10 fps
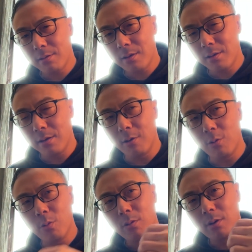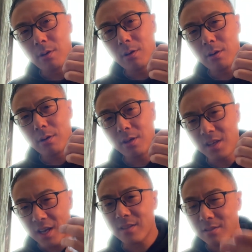You know,
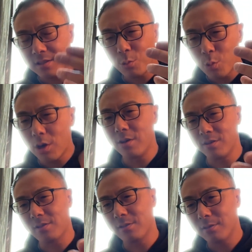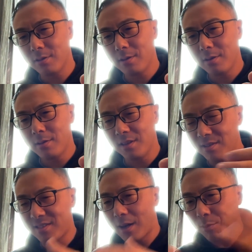ESG words in
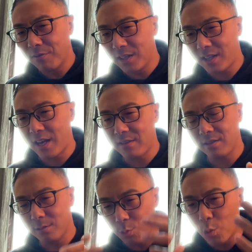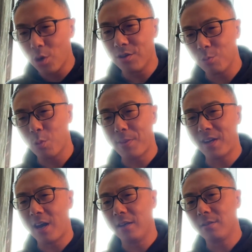some of the cases, words
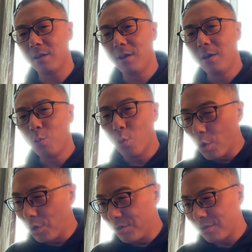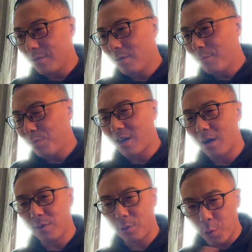weaponized, words
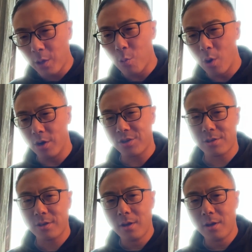become a greenwash